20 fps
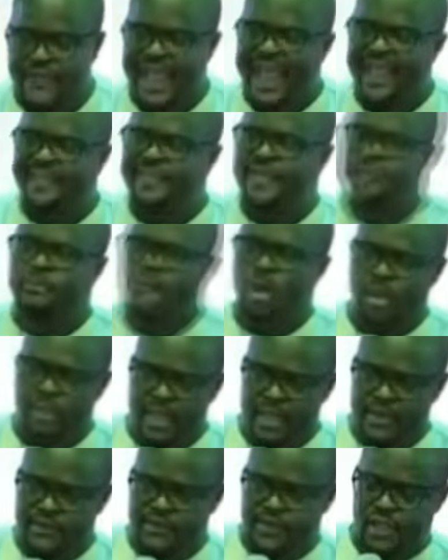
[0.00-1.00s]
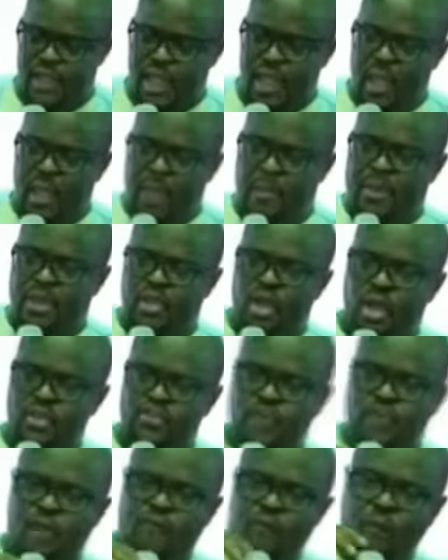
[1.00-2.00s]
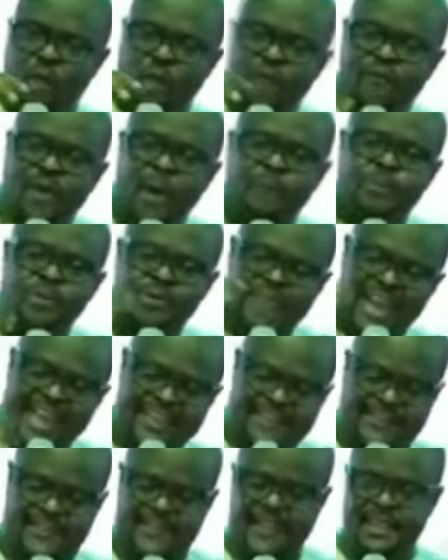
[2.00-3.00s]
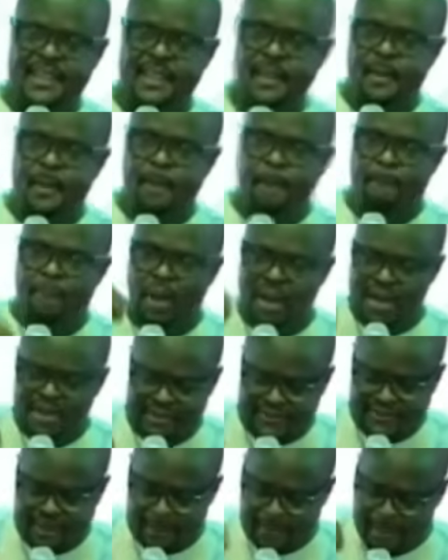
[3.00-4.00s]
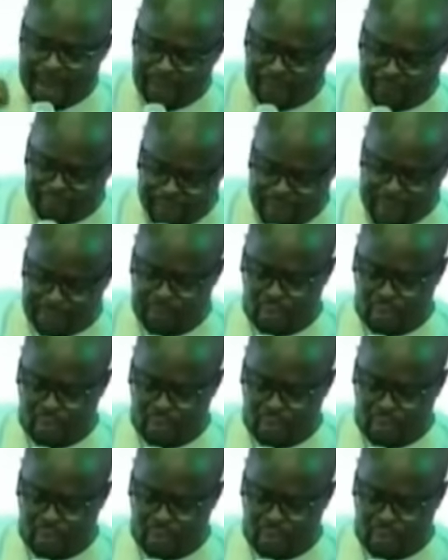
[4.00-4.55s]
moment, because of overpressing politics above people,